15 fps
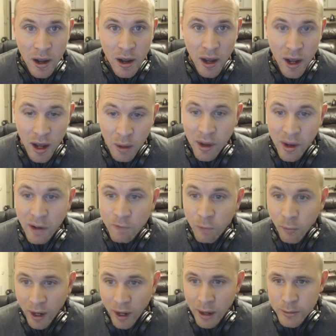We got
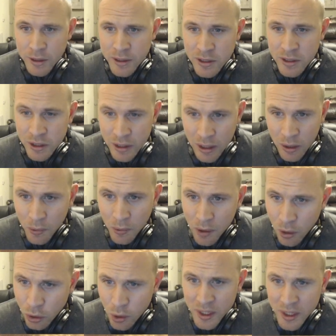four options. We'll go
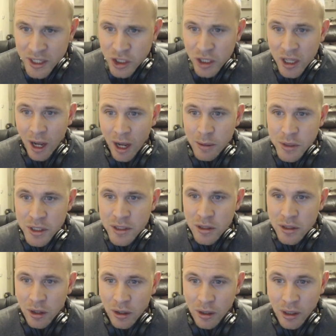through each of the options,
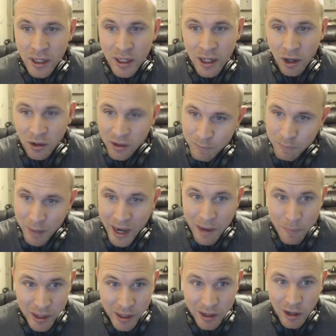and I'll give my
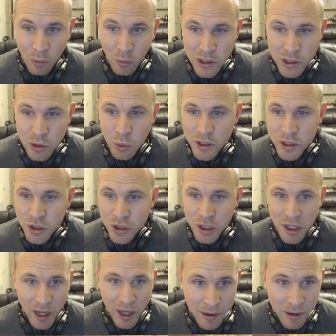opinion on which one you should
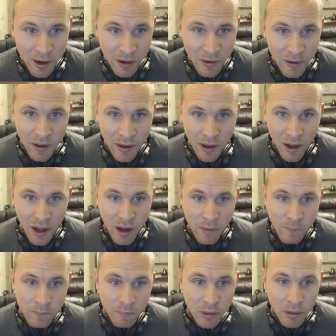get. Uh,
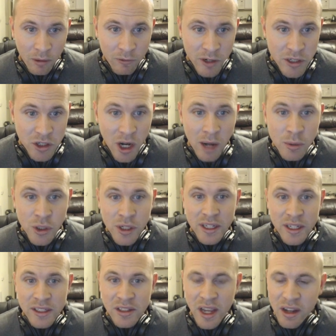First option
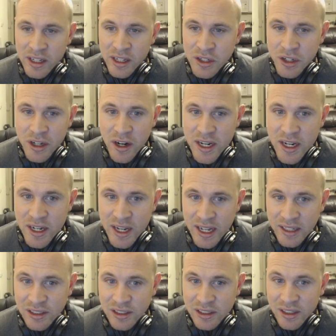is a legendary
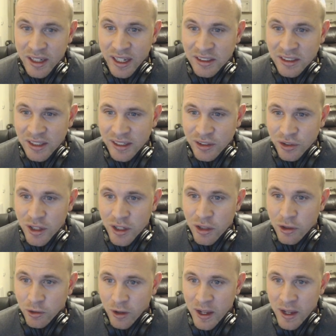Nyx accessory, the
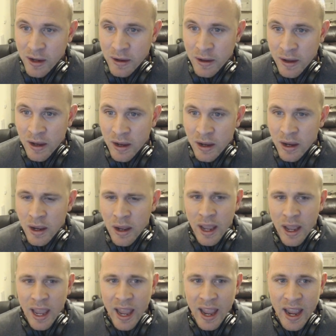ring,
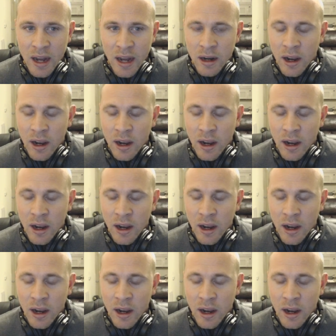and